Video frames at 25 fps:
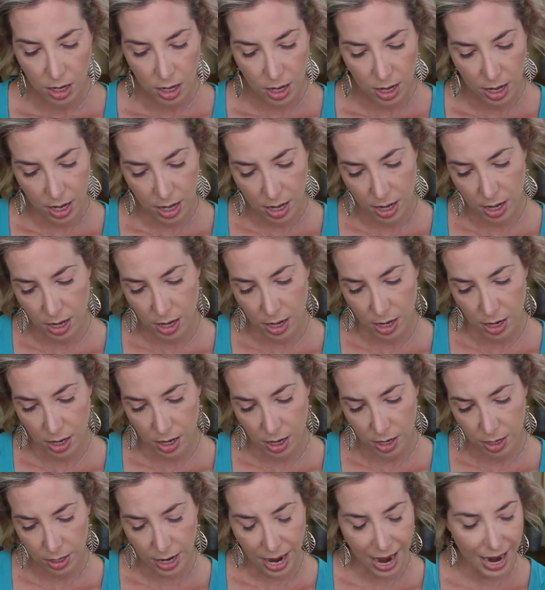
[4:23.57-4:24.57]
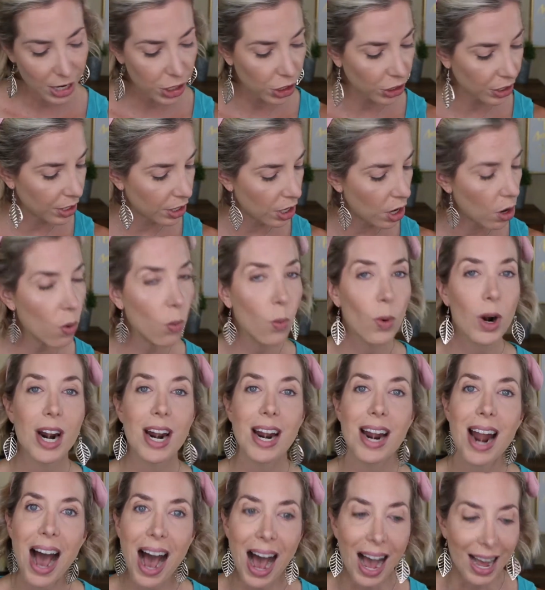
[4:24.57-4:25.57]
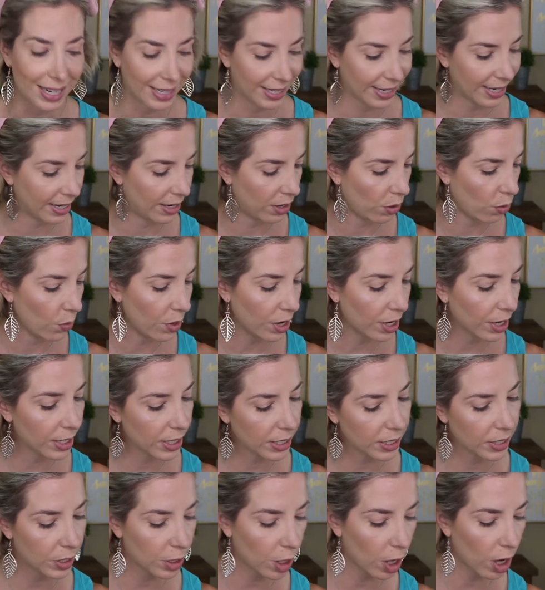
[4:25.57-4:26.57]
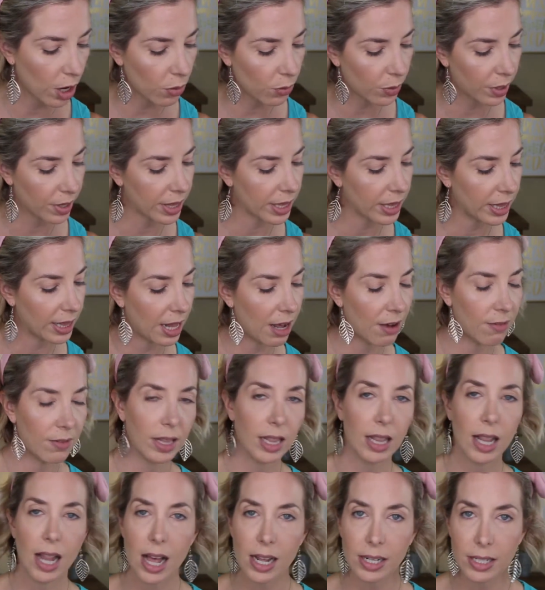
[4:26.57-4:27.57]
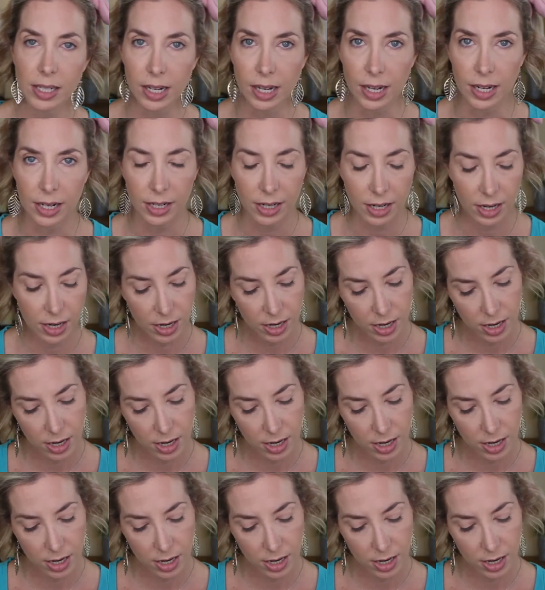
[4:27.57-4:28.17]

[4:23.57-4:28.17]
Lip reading: And actually, no, we're not. We're gonna start with Love in London.